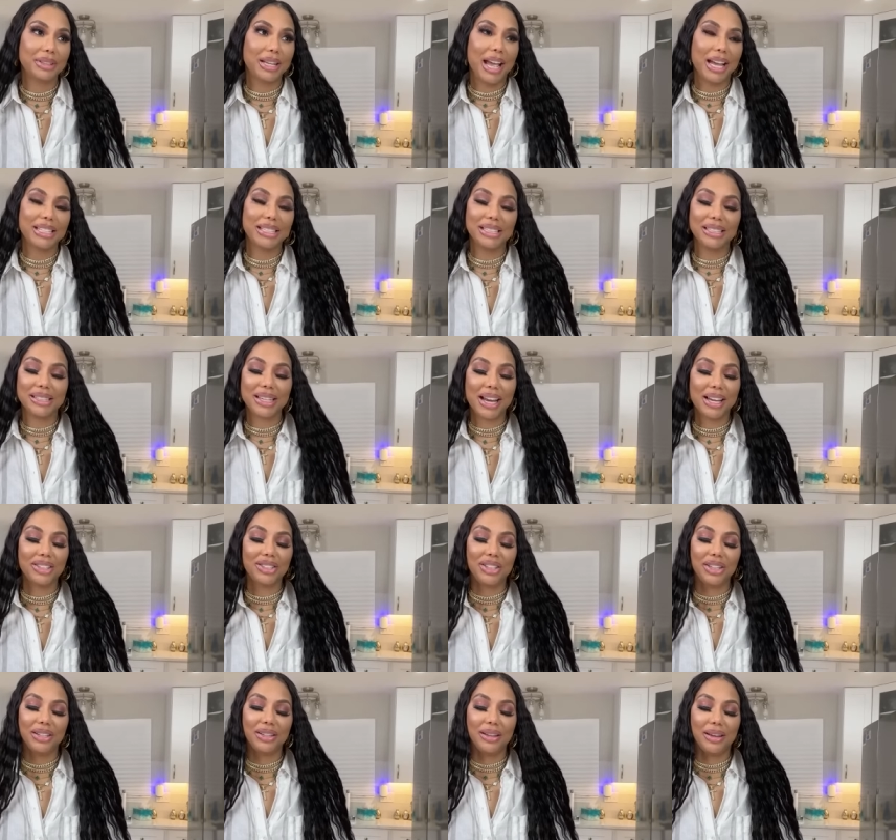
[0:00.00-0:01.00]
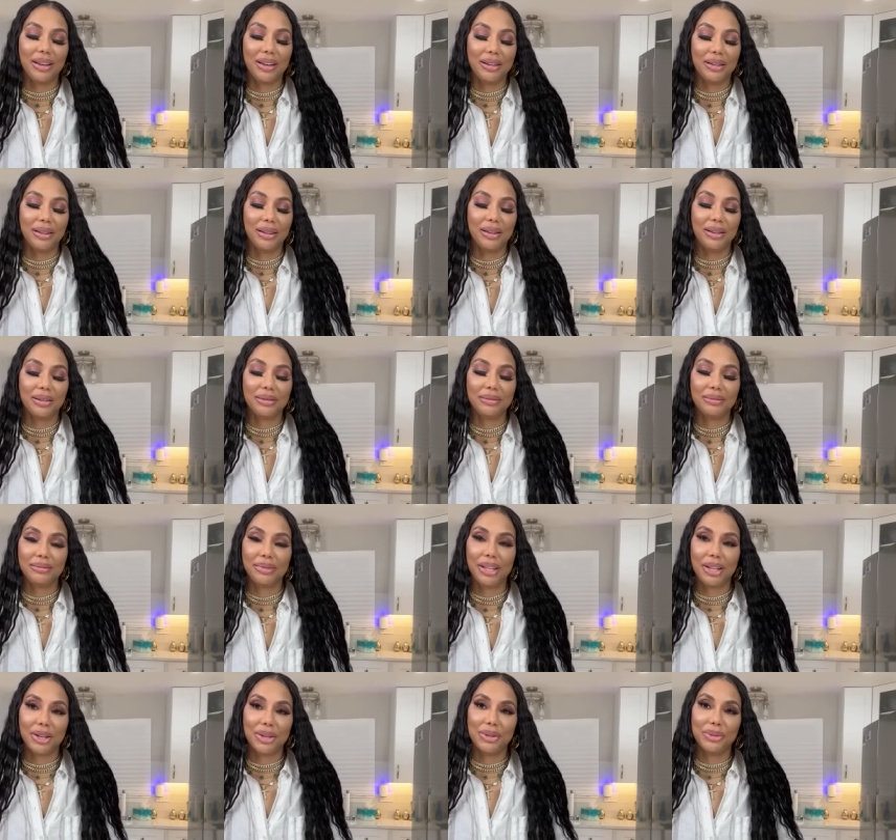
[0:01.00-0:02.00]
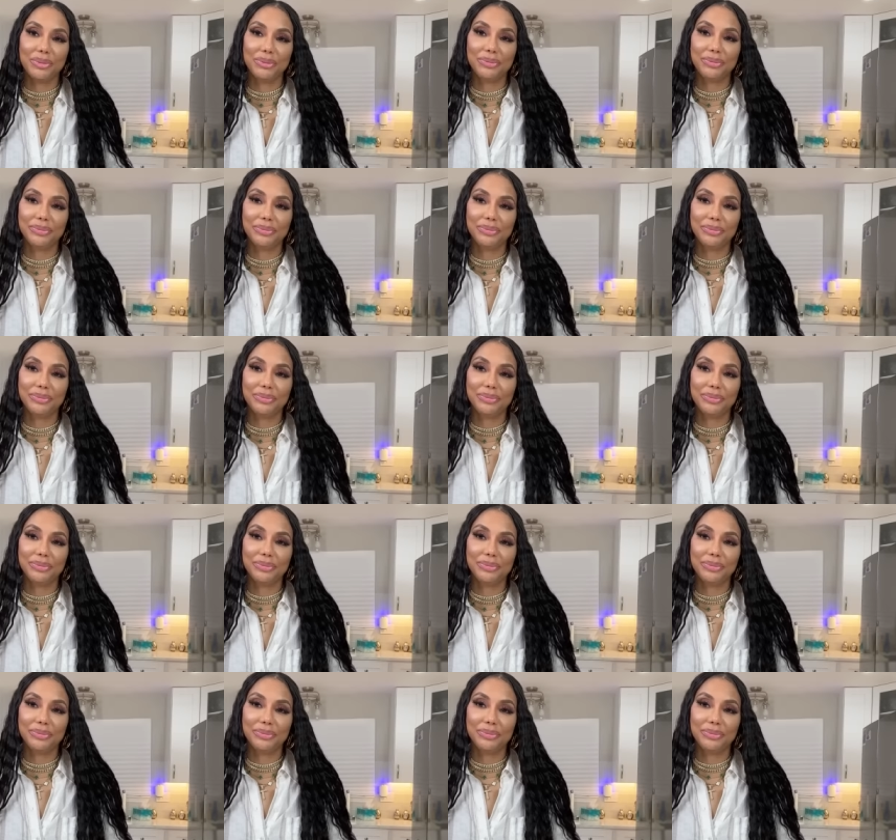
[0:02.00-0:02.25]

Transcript: at Dish Nation on um, you know